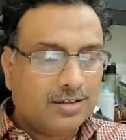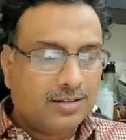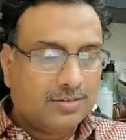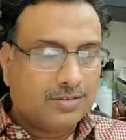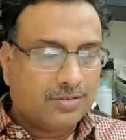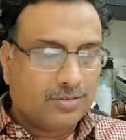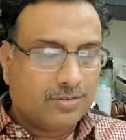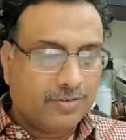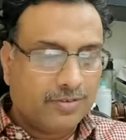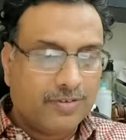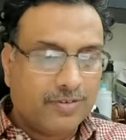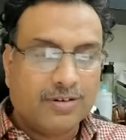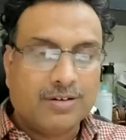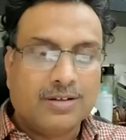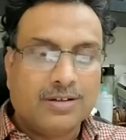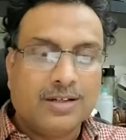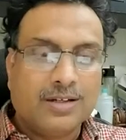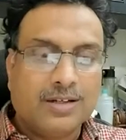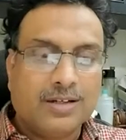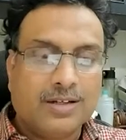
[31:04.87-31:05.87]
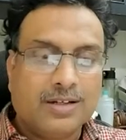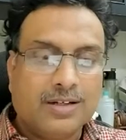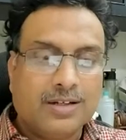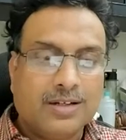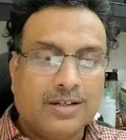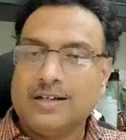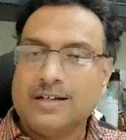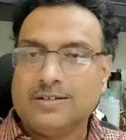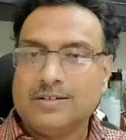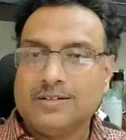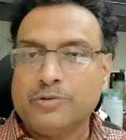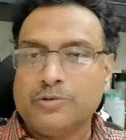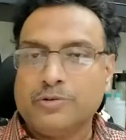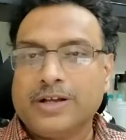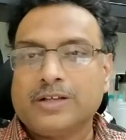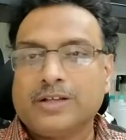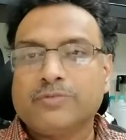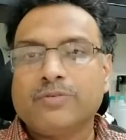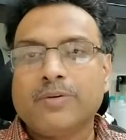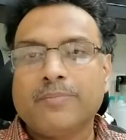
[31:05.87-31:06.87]
So we would in 2
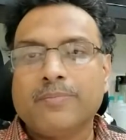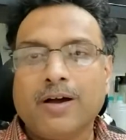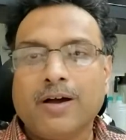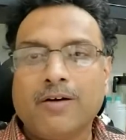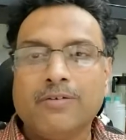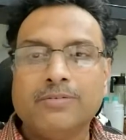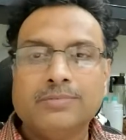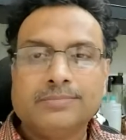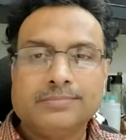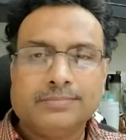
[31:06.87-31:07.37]
weeks from now,